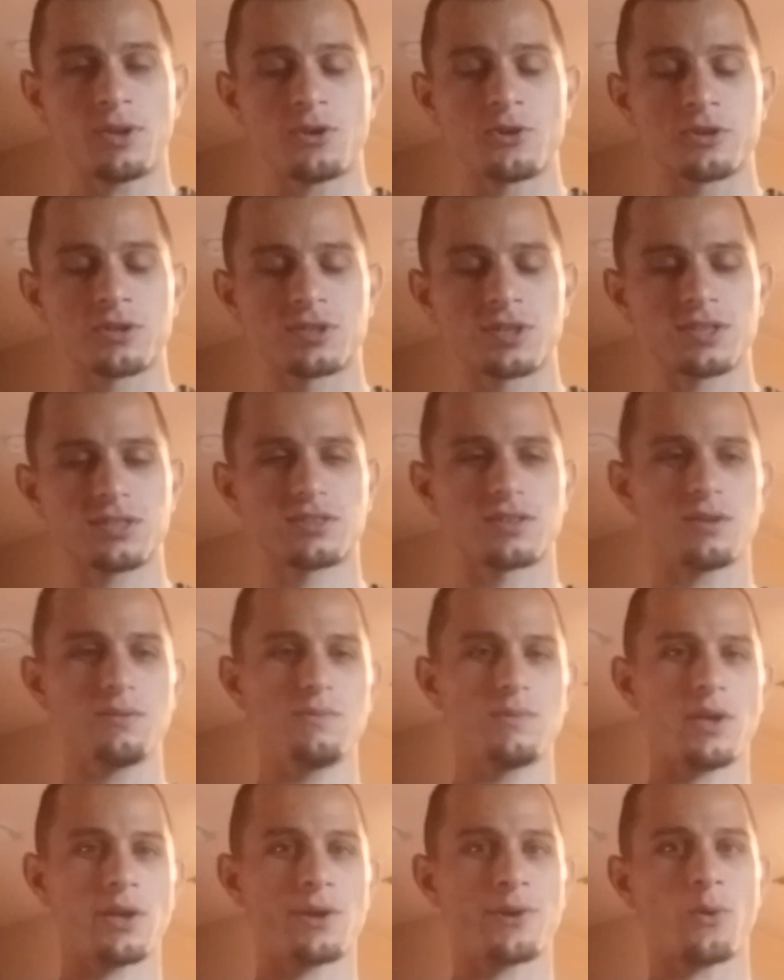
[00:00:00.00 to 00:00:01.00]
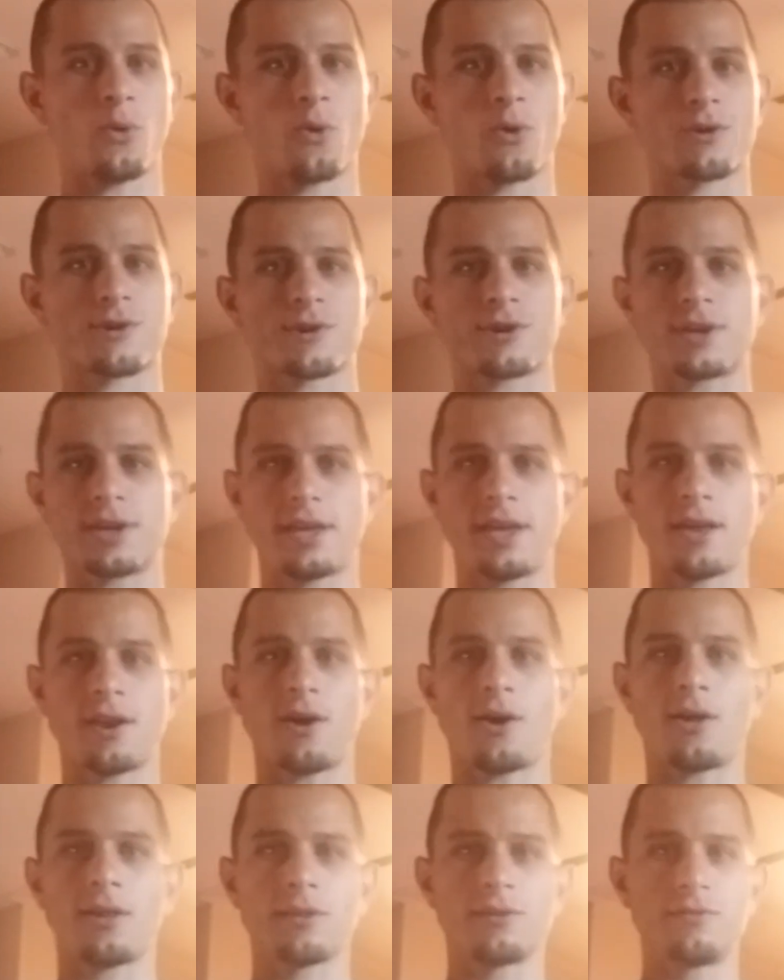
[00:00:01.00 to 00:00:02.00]
your system in order to get
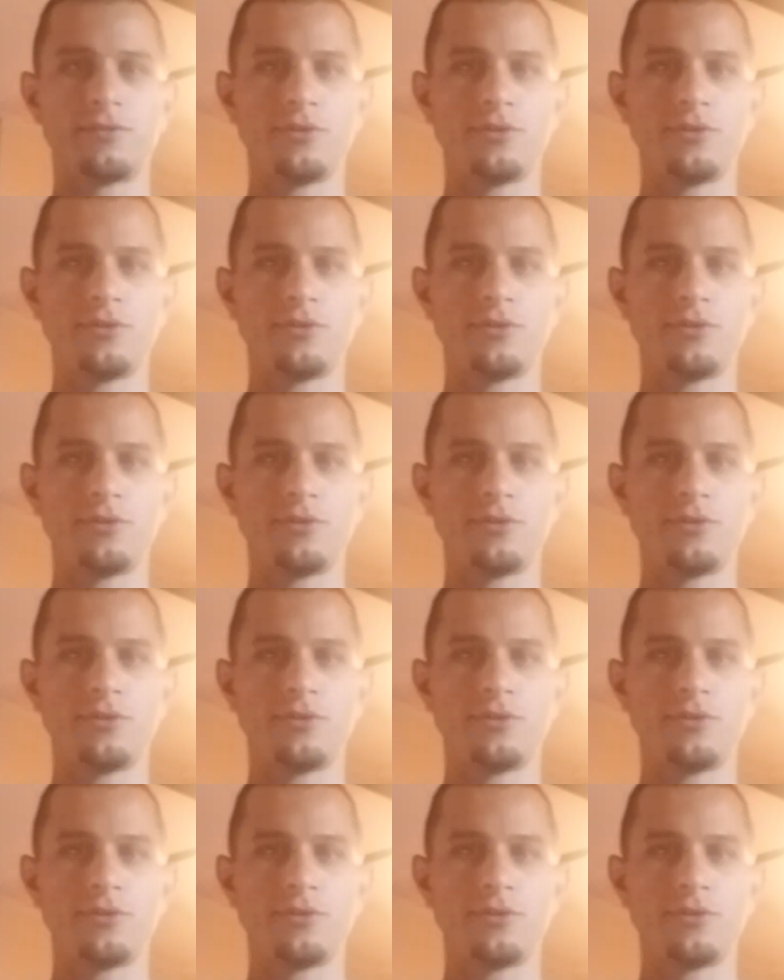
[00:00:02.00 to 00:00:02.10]
all of